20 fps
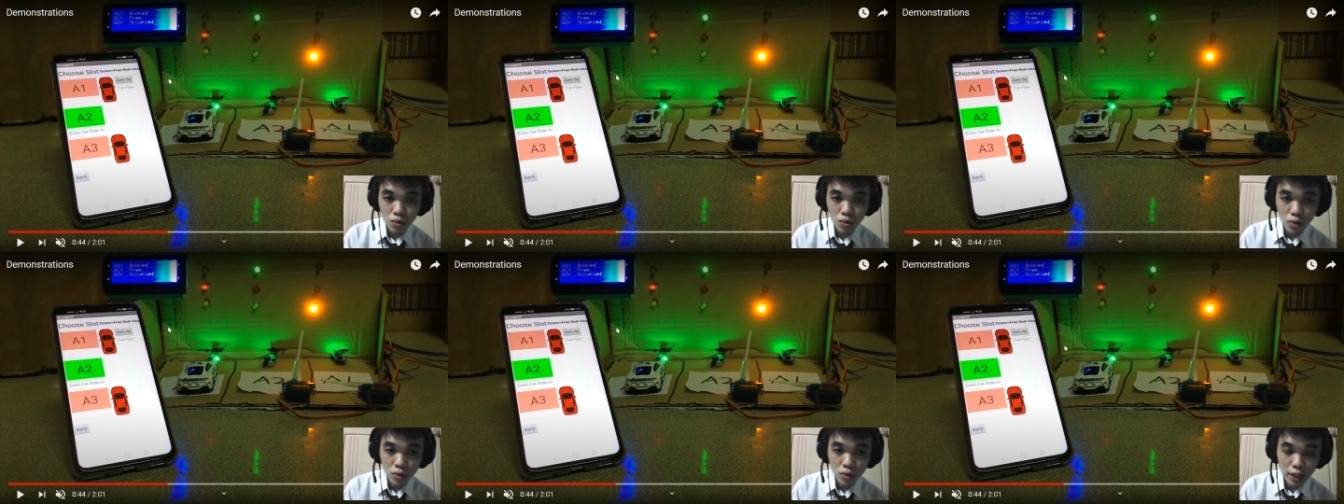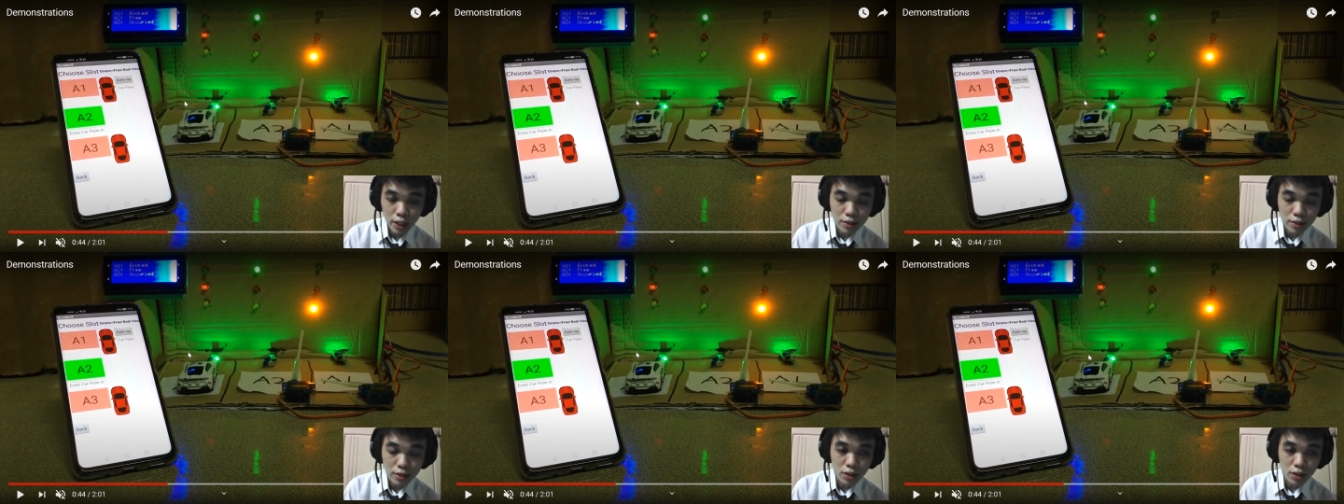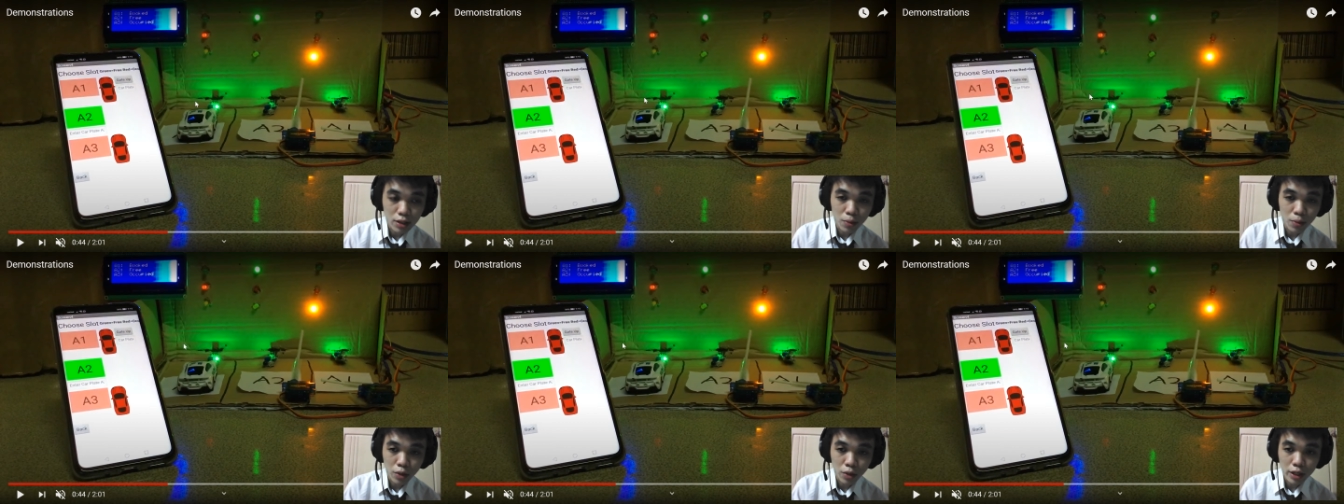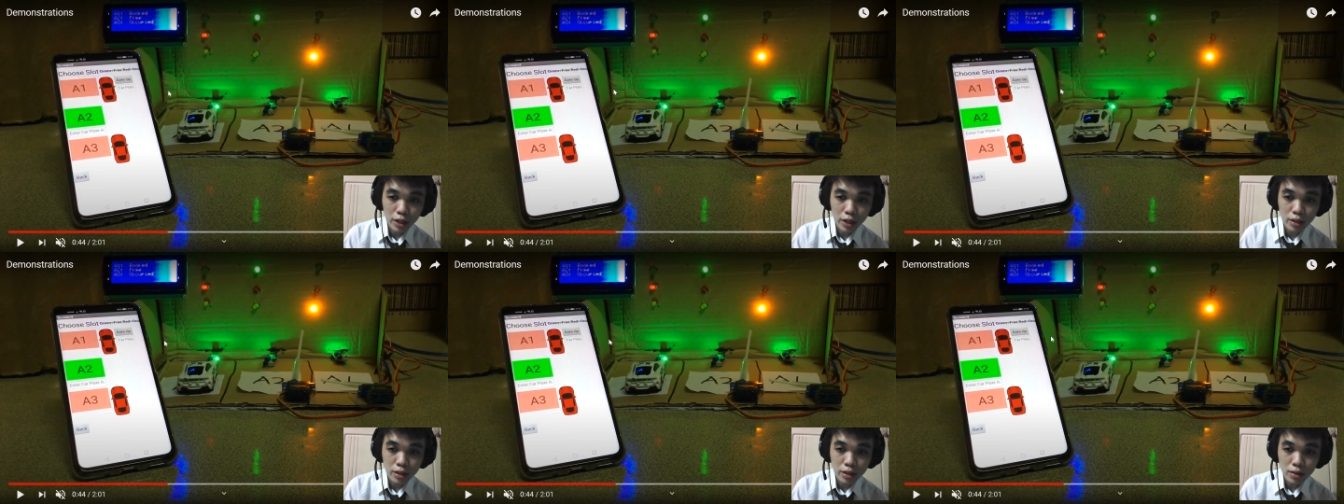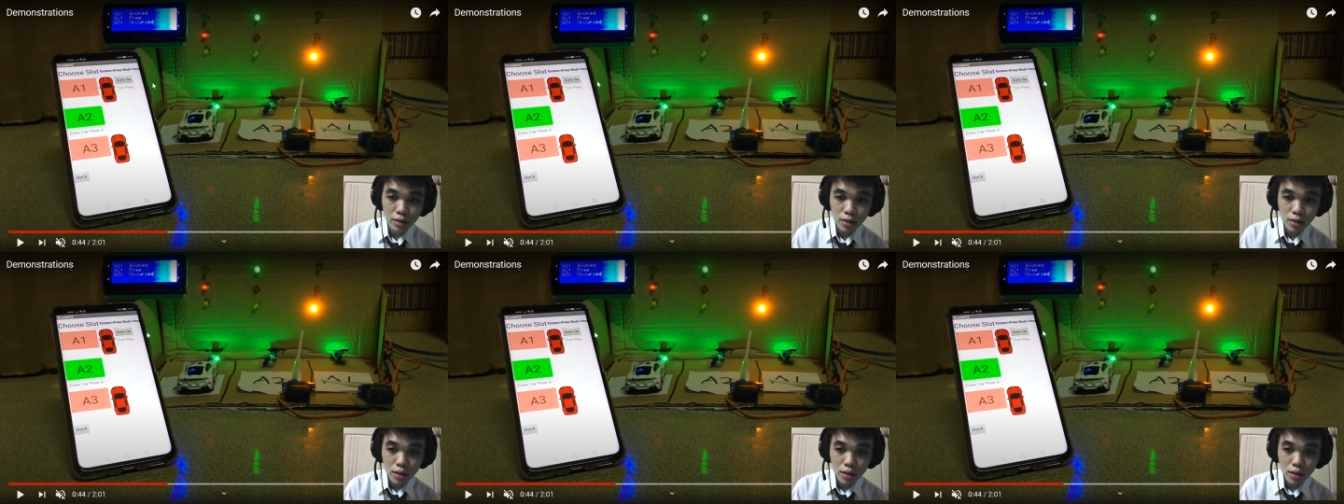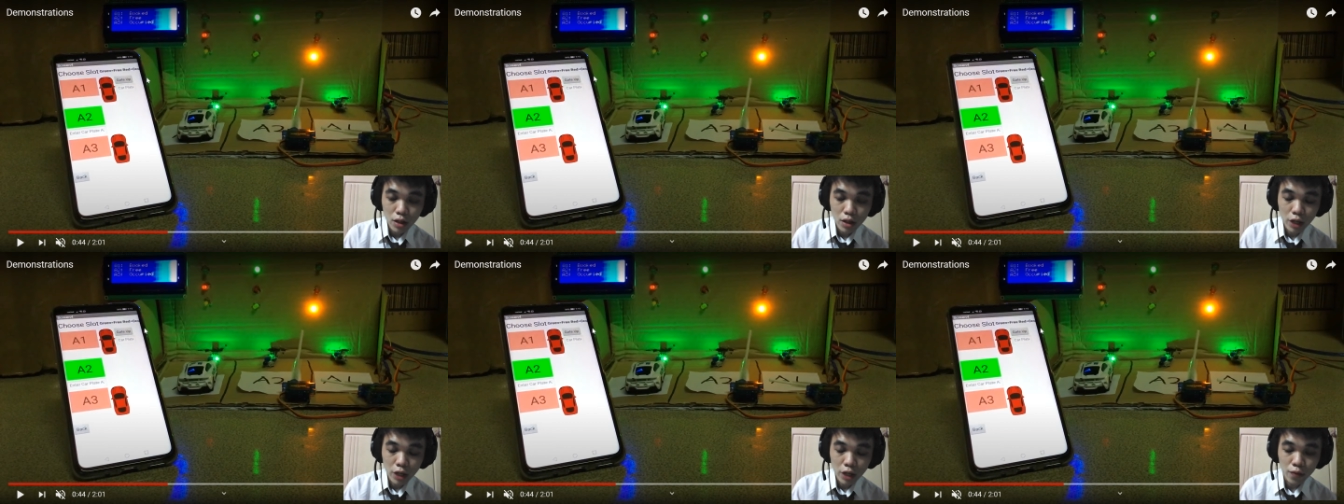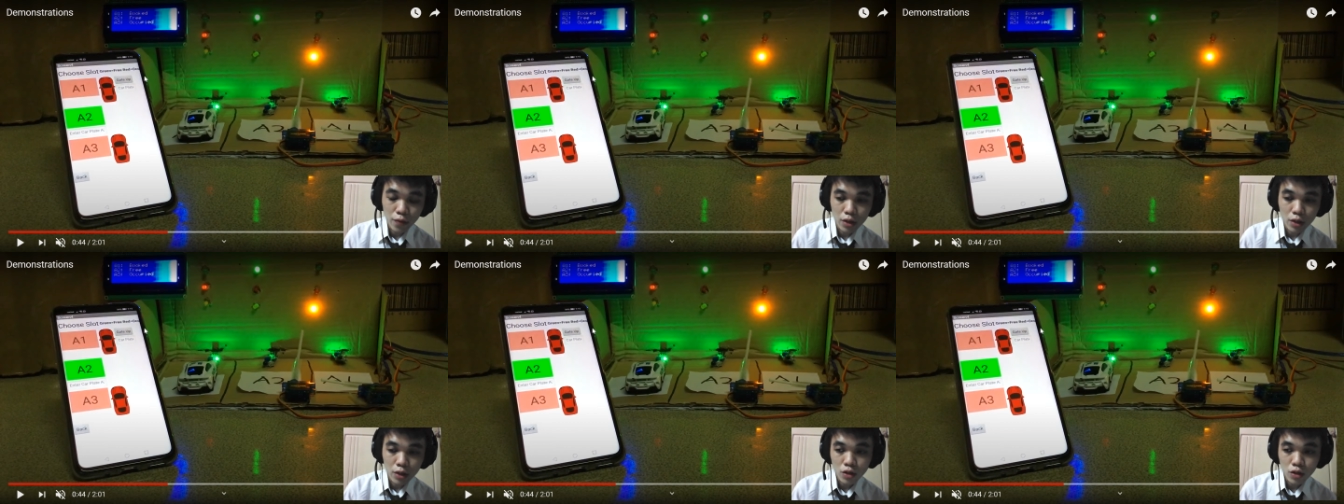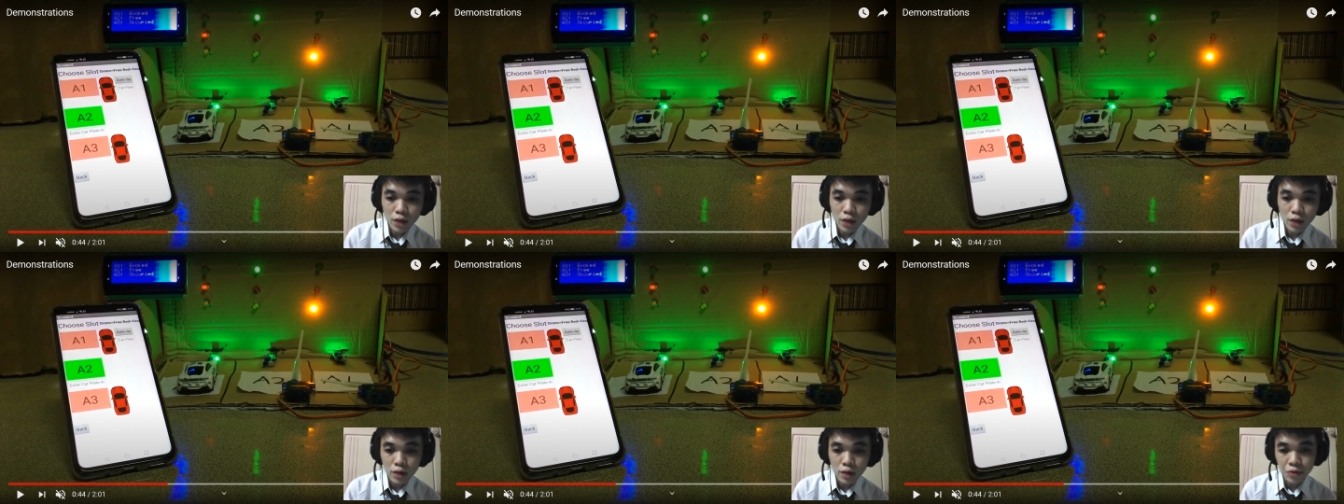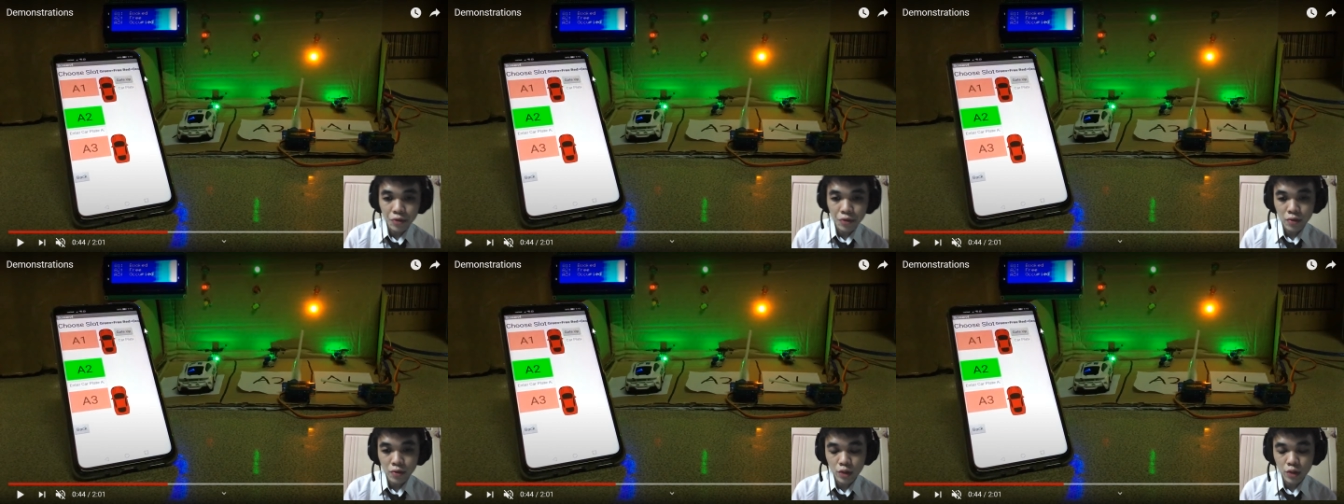cancel the booking. If your driver